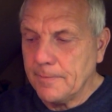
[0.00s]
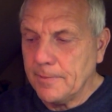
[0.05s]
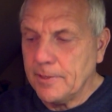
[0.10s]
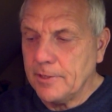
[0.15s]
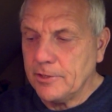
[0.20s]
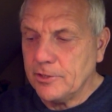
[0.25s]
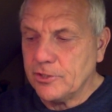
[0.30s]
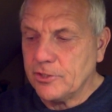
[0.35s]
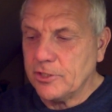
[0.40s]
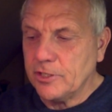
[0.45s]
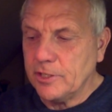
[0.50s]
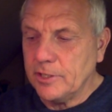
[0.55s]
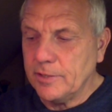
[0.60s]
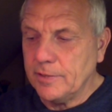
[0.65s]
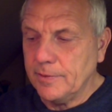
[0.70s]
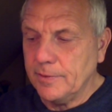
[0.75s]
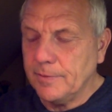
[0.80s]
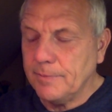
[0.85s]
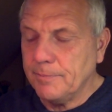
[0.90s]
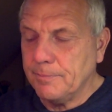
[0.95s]
it's
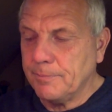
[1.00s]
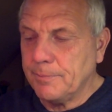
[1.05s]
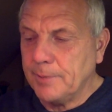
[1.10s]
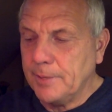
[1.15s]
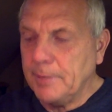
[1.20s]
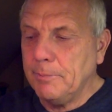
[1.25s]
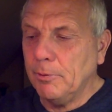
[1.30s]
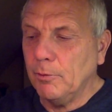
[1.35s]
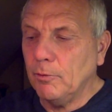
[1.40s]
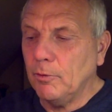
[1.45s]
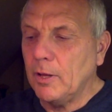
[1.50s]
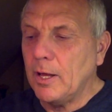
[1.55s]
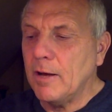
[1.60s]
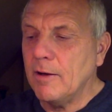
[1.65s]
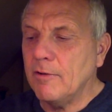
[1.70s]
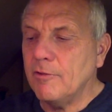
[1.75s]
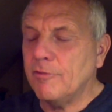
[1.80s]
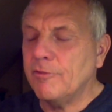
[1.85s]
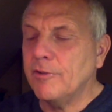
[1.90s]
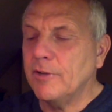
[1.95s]
people
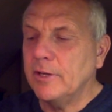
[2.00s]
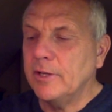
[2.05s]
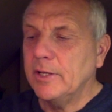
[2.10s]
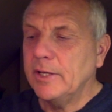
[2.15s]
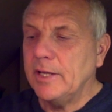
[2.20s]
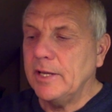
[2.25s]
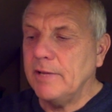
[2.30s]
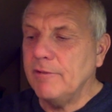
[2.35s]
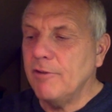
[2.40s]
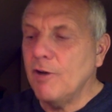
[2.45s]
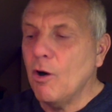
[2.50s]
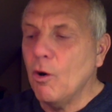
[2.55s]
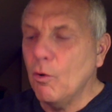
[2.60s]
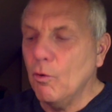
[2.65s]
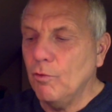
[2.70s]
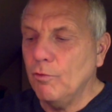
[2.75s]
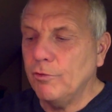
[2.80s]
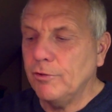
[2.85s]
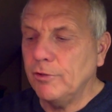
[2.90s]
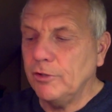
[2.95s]
have
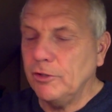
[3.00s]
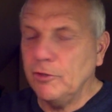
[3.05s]
evolved.